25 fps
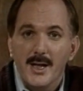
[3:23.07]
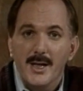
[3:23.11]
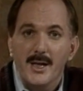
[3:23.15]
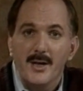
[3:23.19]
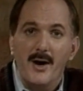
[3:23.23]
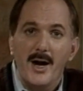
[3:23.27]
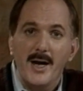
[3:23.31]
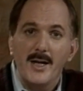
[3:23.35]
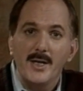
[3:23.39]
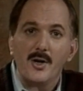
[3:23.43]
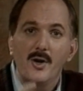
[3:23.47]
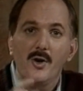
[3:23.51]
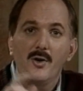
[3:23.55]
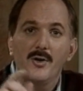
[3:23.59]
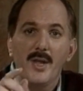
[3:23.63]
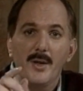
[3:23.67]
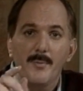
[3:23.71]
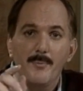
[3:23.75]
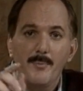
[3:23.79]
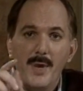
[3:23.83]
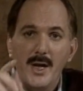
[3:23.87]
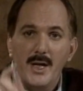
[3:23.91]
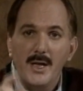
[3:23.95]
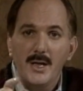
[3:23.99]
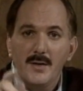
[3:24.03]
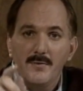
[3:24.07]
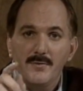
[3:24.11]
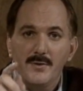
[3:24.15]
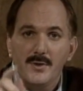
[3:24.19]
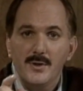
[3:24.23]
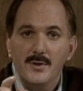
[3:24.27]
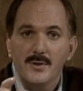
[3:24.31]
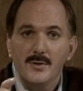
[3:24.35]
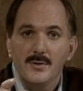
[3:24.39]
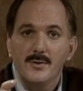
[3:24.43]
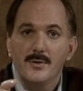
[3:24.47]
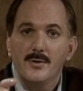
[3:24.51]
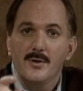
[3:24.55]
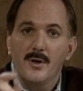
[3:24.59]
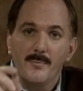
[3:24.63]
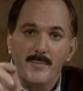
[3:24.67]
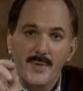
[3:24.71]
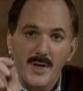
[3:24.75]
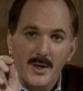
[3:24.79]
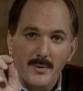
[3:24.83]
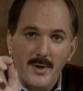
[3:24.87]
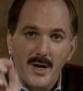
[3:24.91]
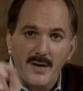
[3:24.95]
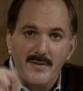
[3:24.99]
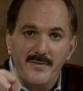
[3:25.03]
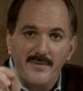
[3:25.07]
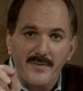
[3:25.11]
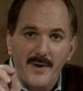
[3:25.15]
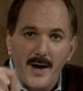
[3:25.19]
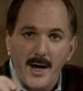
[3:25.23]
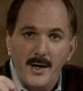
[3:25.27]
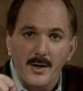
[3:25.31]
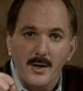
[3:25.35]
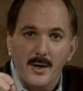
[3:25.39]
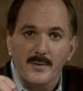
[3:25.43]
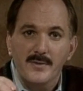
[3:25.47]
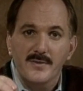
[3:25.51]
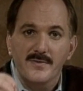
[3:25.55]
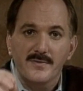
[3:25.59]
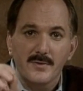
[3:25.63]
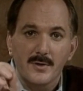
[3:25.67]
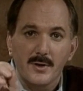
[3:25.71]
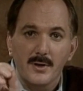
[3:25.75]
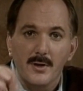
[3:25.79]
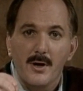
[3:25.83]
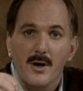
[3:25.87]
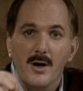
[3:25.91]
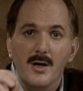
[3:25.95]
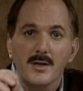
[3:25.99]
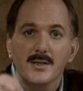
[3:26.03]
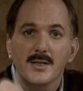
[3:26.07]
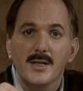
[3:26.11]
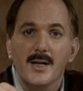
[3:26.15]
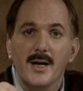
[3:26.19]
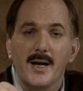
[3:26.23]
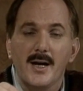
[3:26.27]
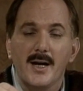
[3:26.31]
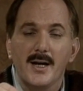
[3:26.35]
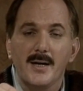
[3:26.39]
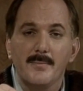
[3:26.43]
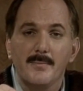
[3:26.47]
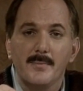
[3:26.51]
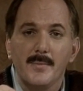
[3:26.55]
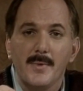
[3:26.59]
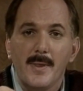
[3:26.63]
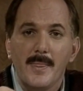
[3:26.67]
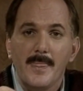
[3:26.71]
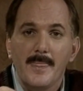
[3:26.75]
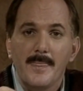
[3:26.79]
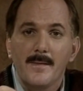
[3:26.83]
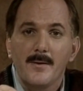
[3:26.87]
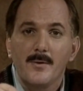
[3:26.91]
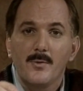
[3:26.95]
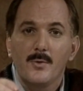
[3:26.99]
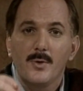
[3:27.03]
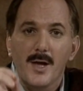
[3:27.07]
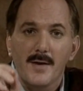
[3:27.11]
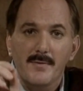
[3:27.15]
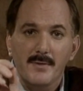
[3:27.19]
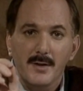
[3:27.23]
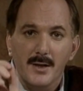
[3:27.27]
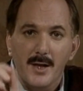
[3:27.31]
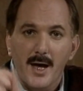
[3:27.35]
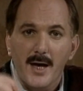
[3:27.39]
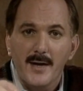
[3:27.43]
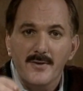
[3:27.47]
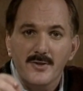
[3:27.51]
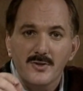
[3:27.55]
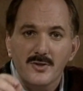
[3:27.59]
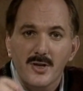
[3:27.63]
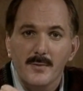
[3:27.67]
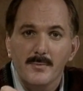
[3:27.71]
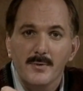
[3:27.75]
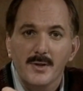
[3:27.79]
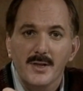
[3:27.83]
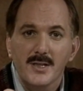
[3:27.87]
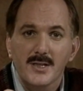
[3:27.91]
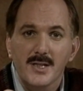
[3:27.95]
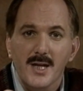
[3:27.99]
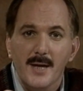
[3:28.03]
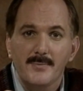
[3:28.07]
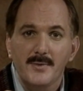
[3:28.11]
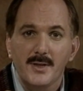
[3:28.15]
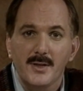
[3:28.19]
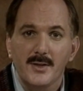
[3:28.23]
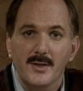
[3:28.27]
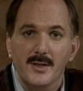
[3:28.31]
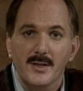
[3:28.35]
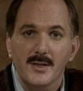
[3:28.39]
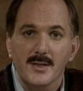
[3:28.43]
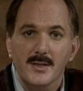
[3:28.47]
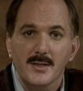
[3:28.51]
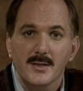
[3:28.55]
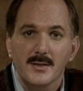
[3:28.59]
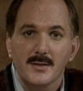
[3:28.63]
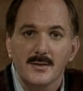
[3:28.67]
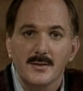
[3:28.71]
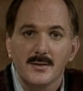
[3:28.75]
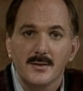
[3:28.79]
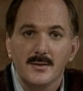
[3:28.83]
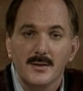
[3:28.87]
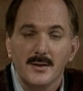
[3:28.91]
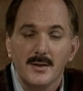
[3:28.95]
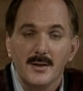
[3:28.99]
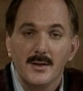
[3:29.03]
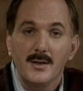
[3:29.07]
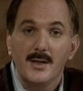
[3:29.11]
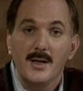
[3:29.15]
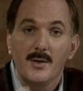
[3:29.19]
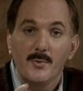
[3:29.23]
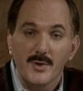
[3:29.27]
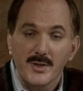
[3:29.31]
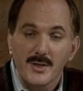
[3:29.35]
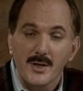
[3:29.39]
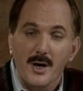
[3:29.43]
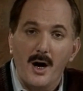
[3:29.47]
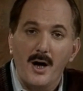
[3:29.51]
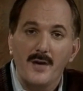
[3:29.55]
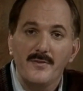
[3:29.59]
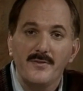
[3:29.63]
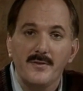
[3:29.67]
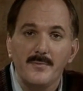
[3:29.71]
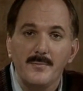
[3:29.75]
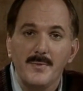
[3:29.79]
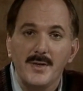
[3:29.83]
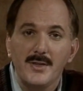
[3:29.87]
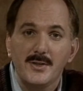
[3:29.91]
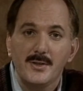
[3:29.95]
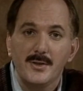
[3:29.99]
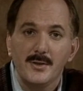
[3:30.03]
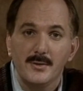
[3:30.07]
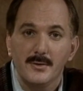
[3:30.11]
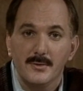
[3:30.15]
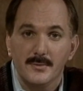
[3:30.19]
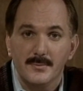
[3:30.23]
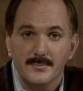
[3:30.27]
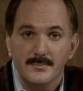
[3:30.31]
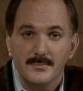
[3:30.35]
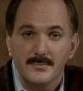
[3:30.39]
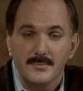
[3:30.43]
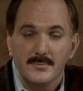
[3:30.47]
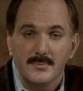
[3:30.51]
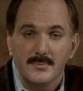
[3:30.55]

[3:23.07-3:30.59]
Now, I know that many of you who have been around firearms for a long time will have a lot of trouble accepting this. It was hard for me too.